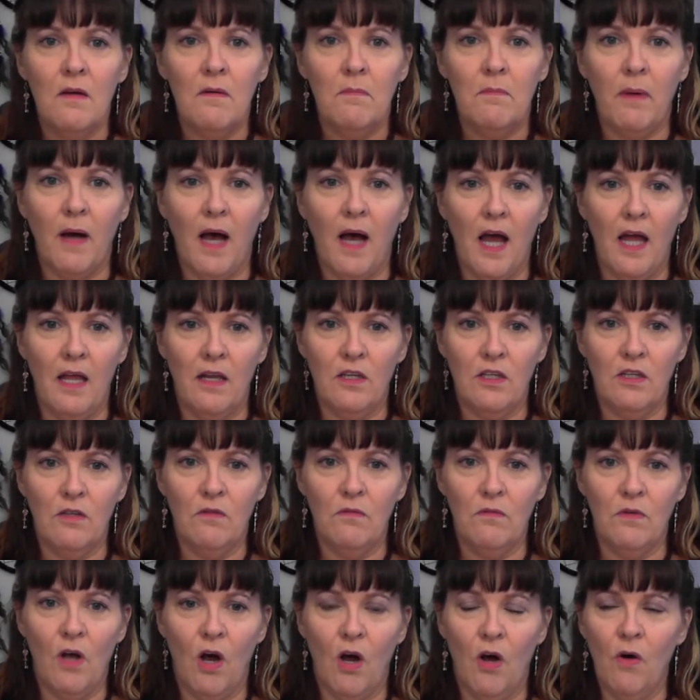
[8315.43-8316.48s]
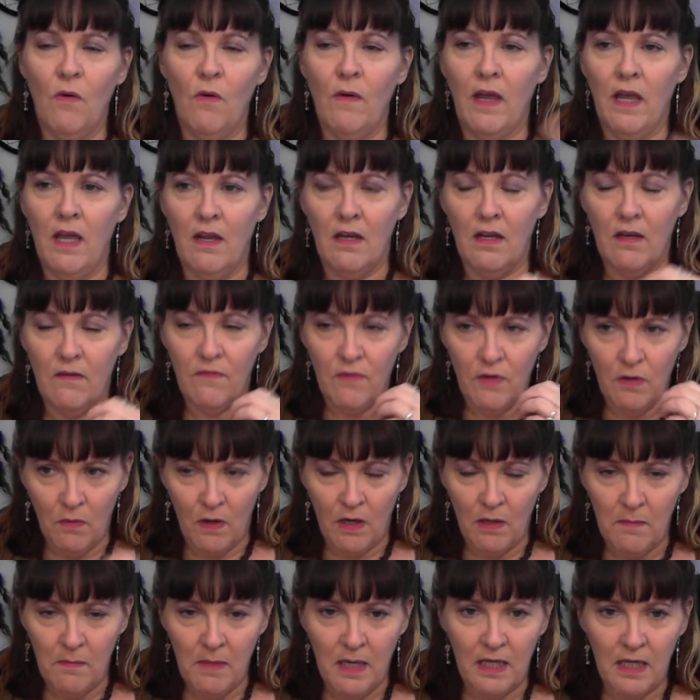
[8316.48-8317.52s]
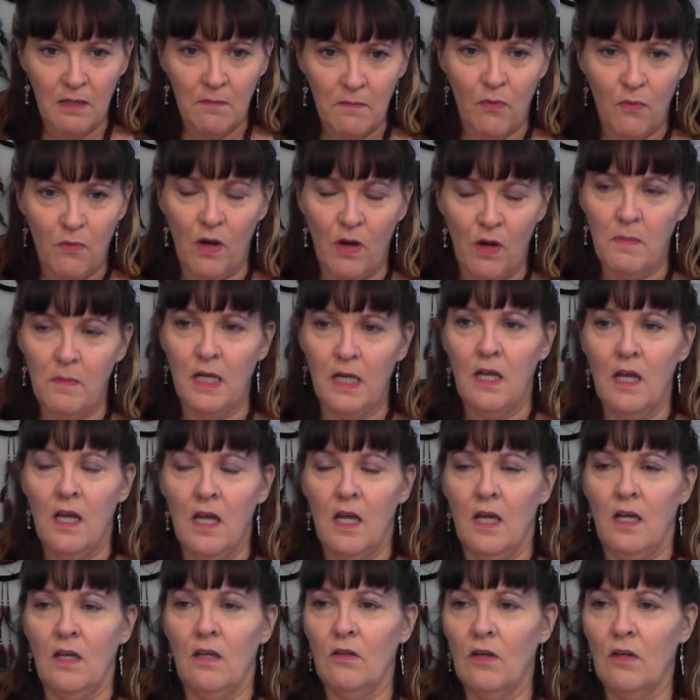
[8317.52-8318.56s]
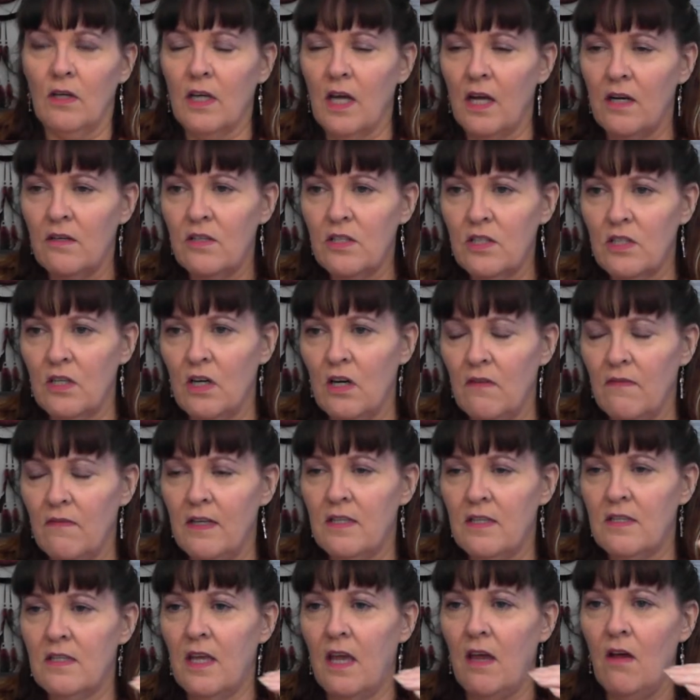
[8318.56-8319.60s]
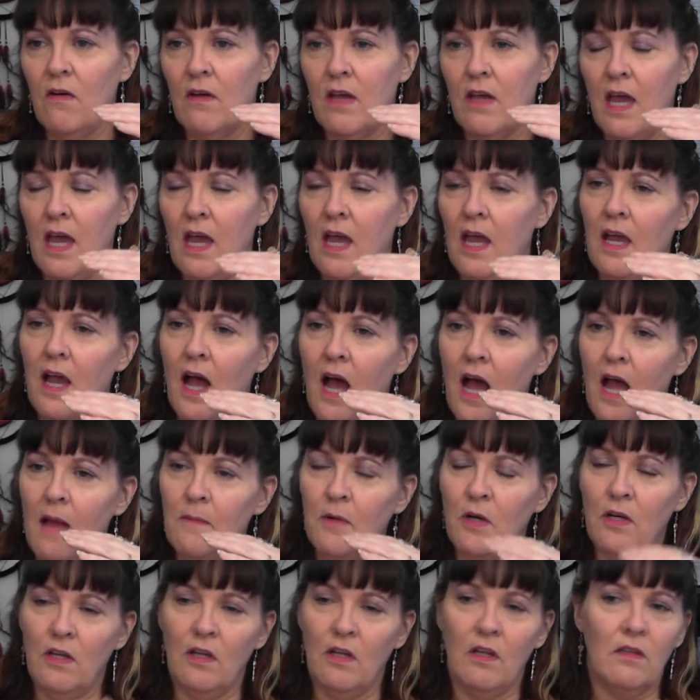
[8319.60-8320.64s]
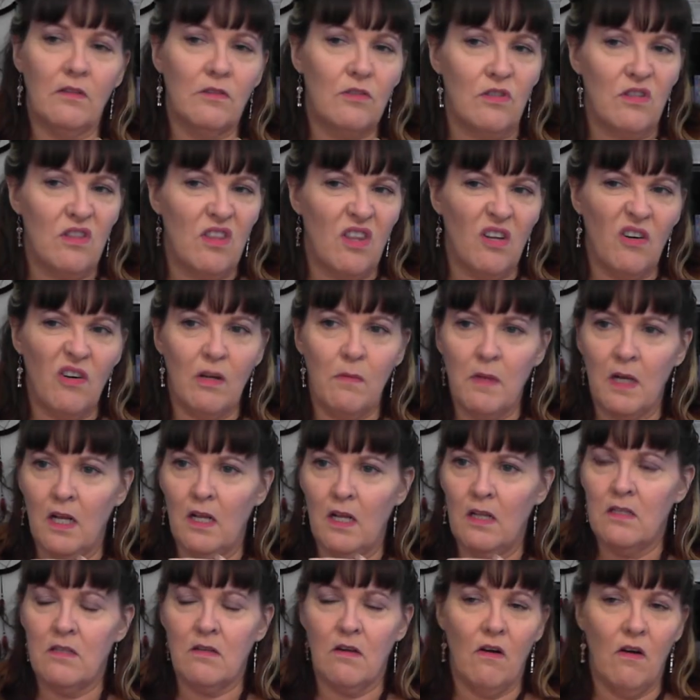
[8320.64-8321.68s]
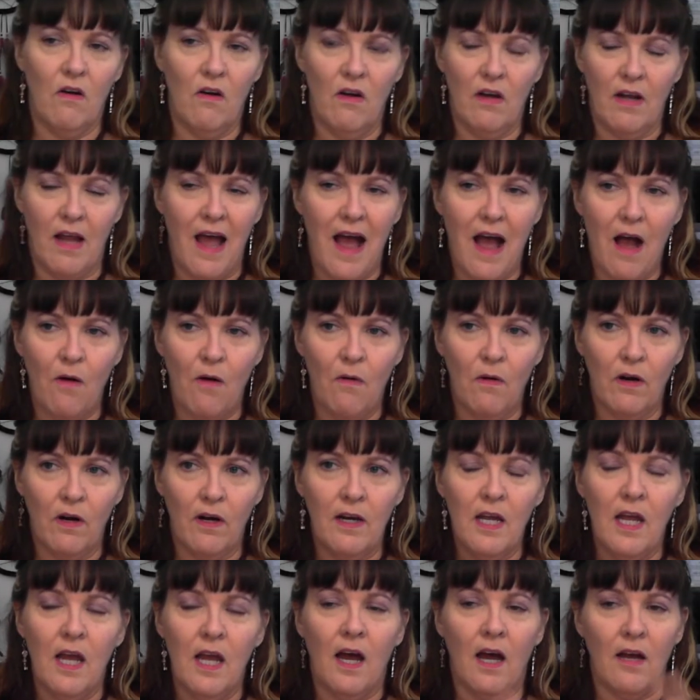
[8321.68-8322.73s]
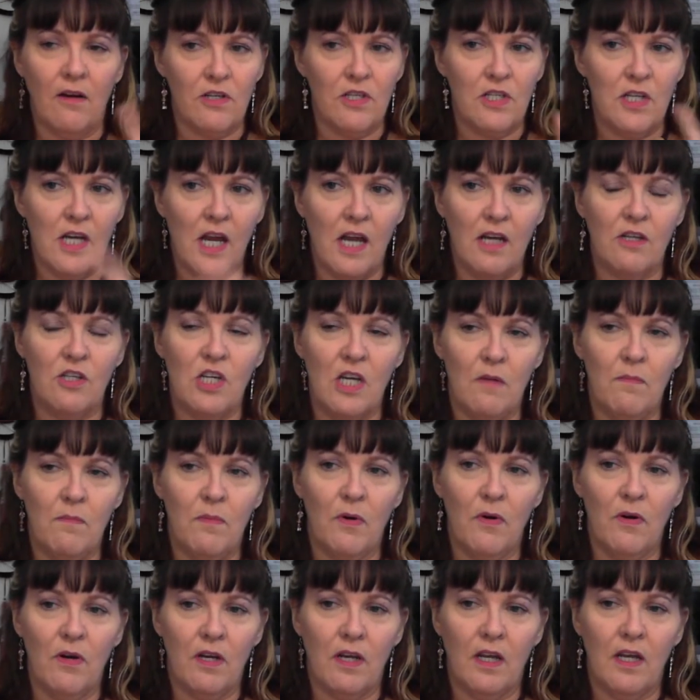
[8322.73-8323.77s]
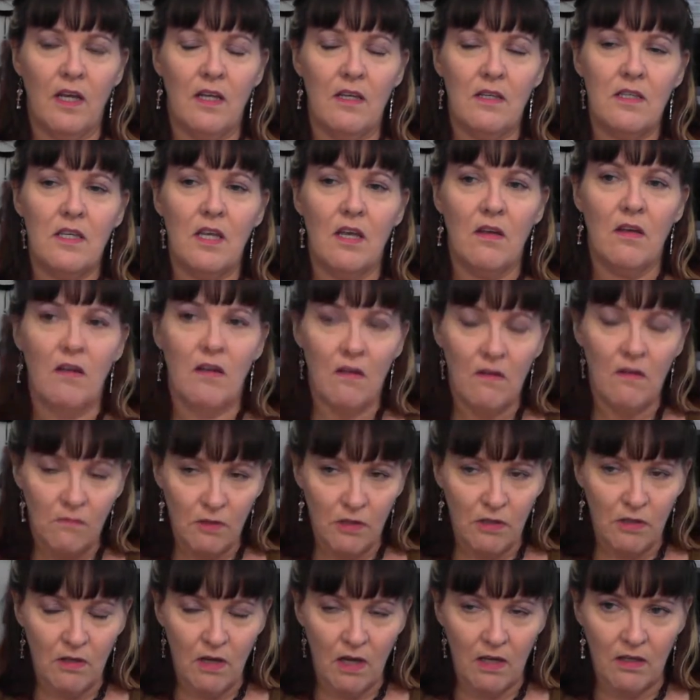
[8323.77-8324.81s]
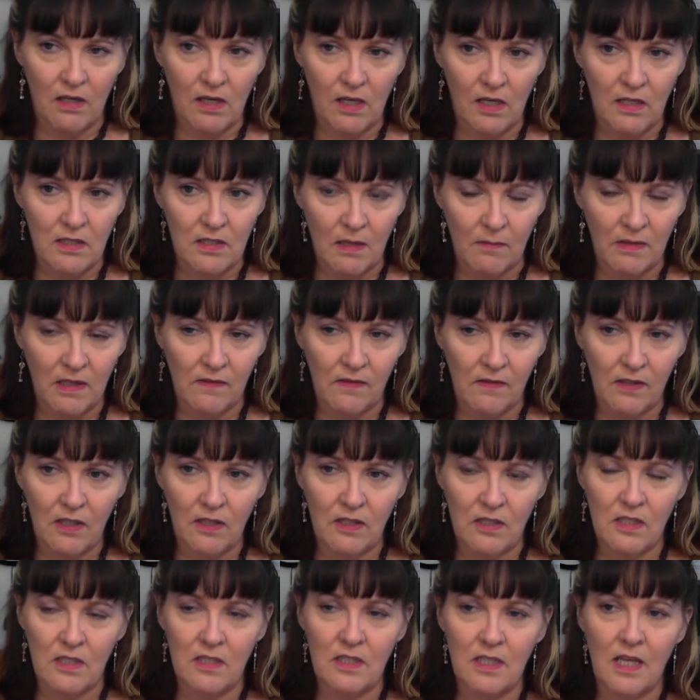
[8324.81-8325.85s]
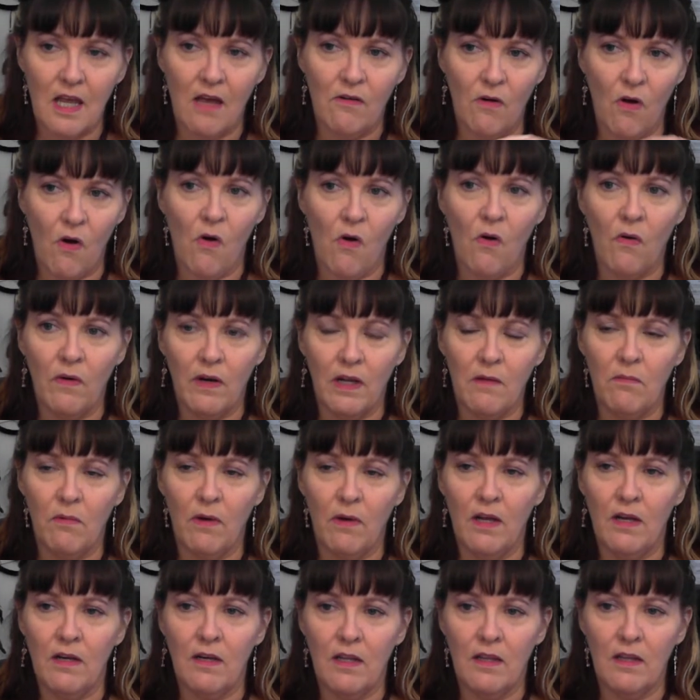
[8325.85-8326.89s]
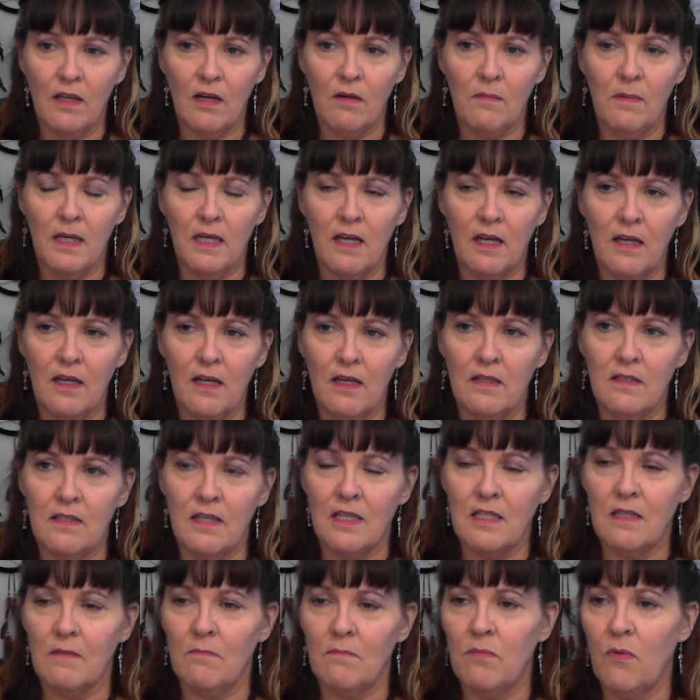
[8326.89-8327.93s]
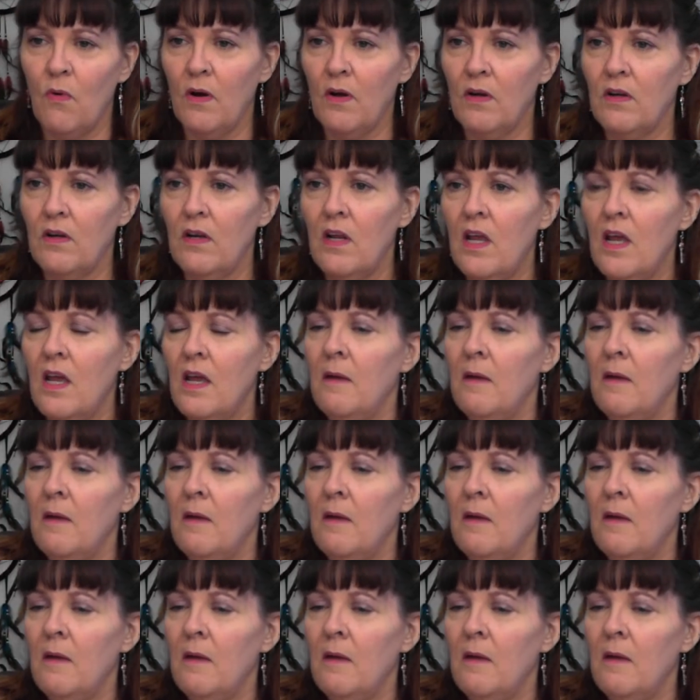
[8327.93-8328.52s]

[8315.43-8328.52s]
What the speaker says: But you go in, if you want to make an appointment, you look under service, say, okay, I'm going to 30 minutes or an hour. Understand cheaper it is because I'm giving you the discount already written in there because that's important.